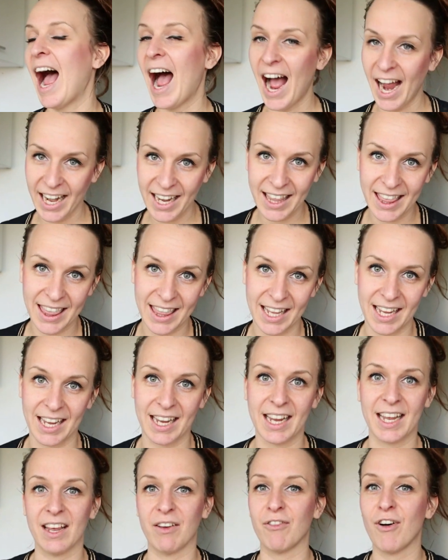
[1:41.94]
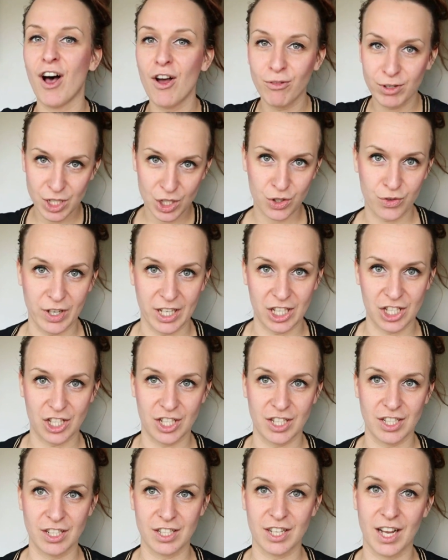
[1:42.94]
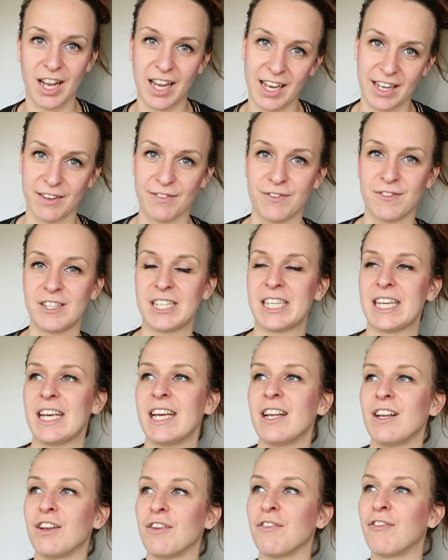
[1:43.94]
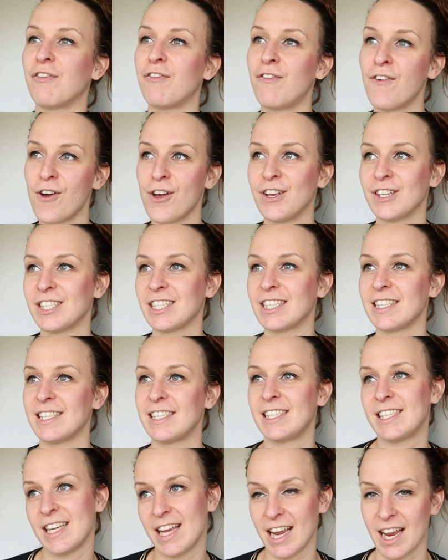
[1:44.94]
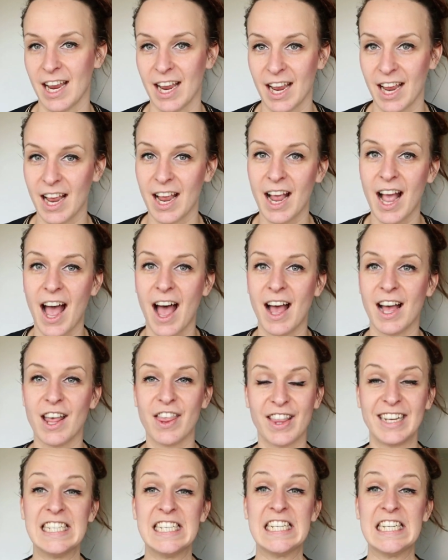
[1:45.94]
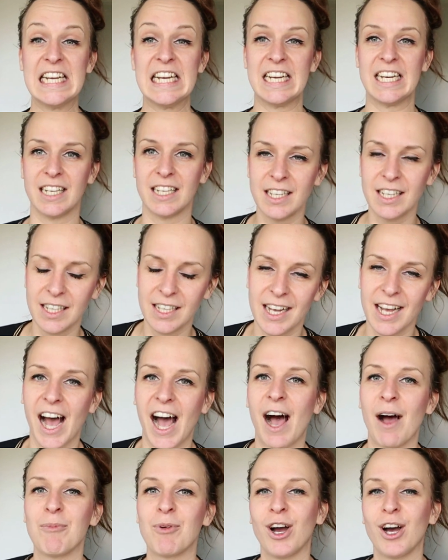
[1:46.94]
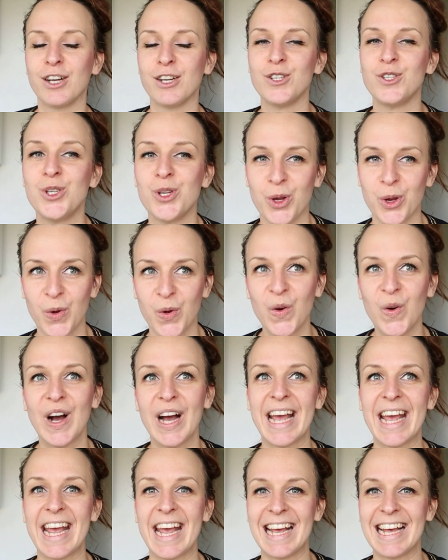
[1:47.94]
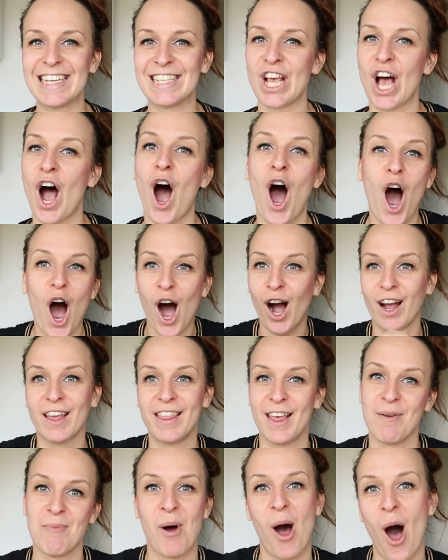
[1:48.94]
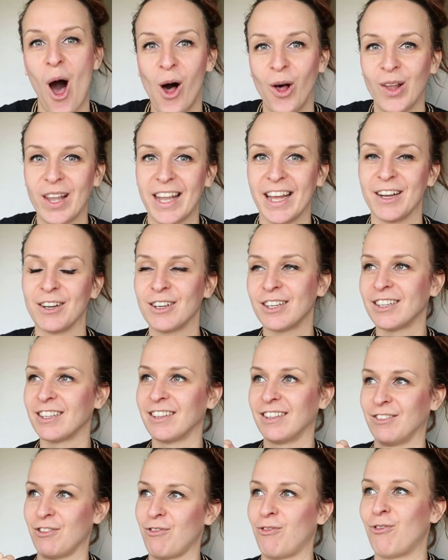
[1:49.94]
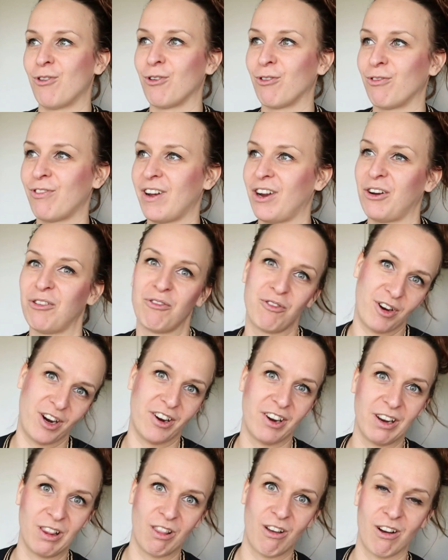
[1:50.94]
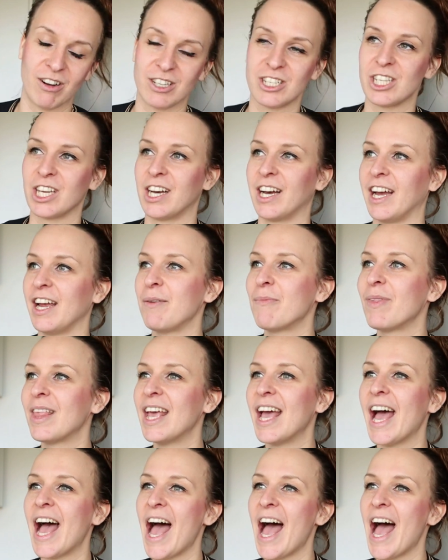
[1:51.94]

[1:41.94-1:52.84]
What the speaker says: I think if all restrictions are lifted, the first thing, I'm gonna do is hug them all, like for a very, very long time,